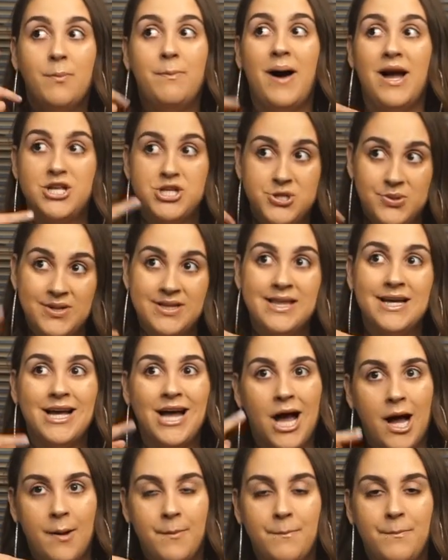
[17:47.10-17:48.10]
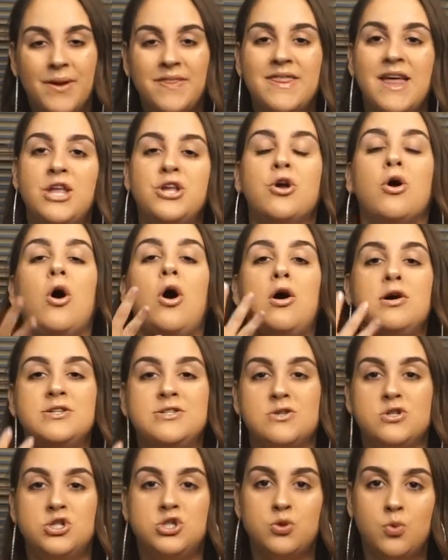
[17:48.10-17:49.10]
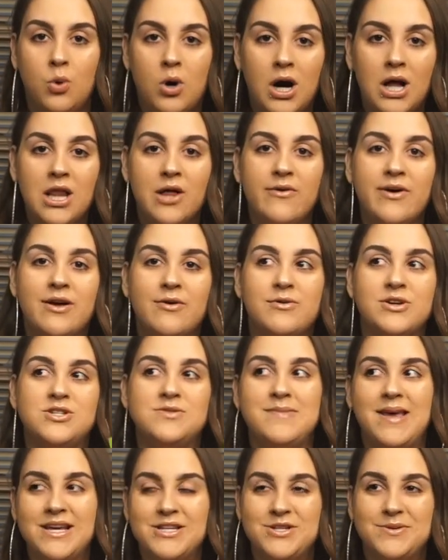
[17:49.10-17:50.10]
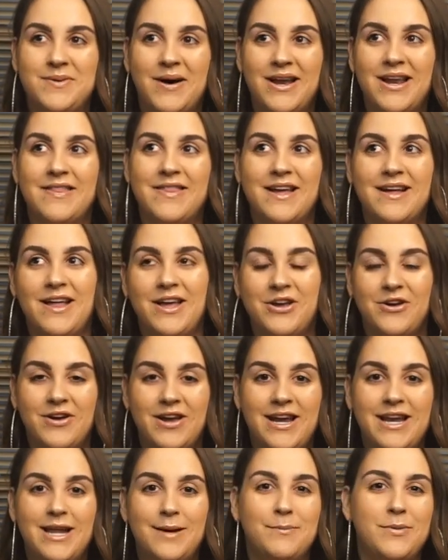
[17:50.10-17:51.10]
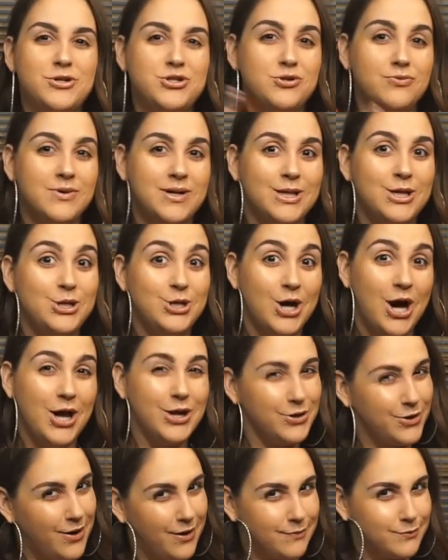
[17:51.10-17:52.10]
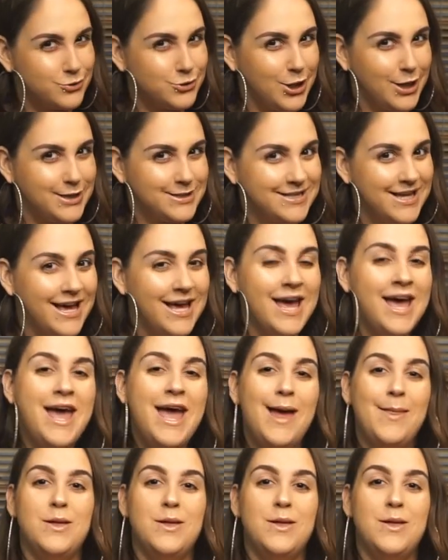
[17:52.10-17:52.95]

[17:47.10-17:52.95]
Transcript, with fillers: by chewing the gum, but then you're also swallowing, which makes your body think like you're eating, but you're really not. You know what I'm trying to say?